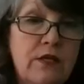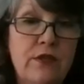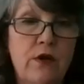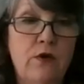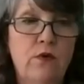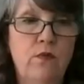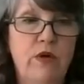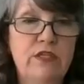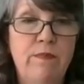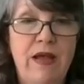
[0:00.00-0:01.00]
So
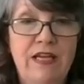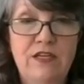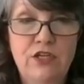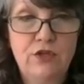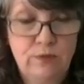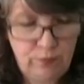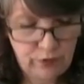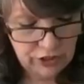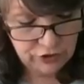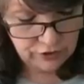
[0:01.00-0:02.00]
what's my initial
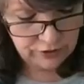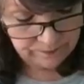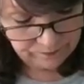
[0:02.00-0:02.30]
pressure?